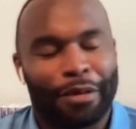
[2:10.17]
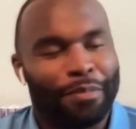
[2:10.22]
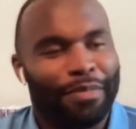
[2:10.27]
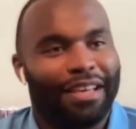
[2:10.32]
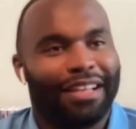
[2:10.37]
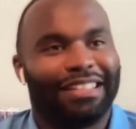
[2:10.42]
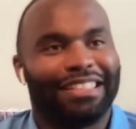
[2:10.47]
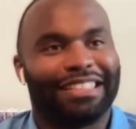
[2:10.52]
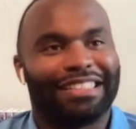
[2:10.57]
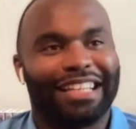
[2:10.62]
I
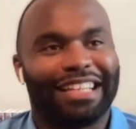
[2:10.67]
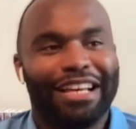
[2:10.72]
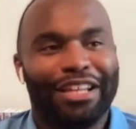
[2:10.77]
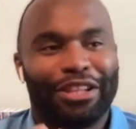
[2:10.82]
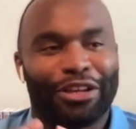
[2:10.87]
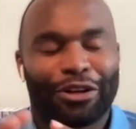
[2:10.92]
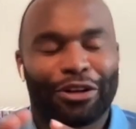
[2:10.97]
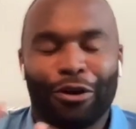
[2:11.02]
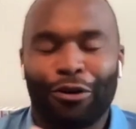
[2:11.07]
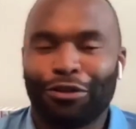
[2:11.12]
mean, just
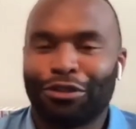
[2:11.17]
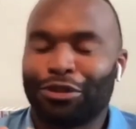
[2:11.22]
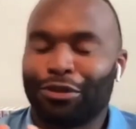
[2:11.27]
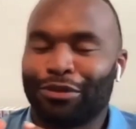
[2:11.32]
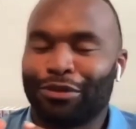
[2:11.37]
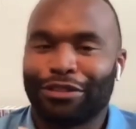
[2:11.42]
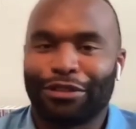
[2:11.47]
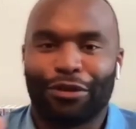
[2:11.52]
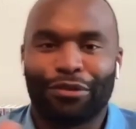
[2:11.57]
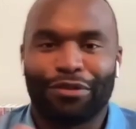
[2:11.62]
the culture
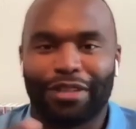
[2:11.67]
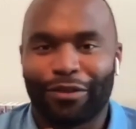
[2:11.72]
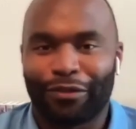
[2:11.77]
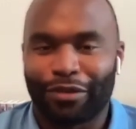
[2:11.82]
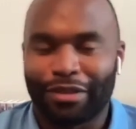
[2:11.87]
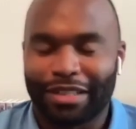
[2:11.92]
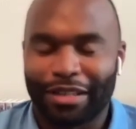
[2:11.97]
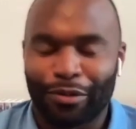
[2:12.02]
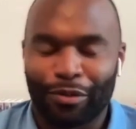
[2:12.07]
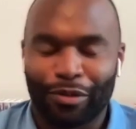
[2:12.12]
was so
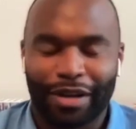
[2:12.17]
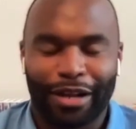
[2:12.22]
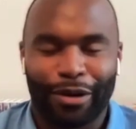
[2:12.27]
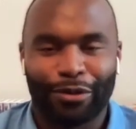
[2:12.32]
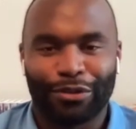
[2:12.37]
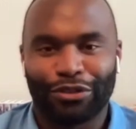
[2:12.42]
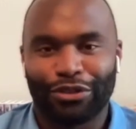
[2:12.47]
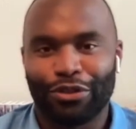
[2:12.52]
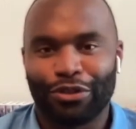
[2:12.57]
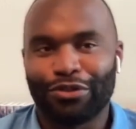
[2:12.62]
different than what I
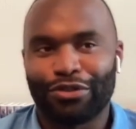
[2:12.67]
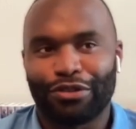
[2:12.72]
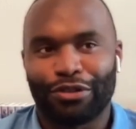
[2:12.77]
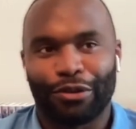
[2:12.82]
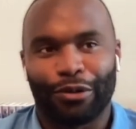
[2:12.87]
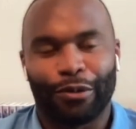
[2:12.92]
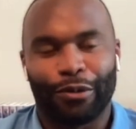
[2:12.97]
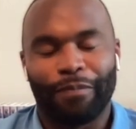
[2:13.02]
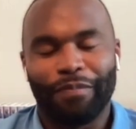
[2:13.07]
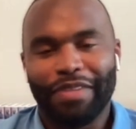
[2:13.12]
was used
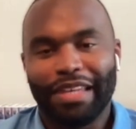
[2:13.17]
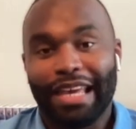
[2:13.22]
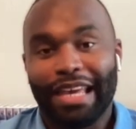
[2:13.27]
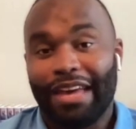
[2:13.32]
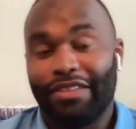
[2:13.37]
to.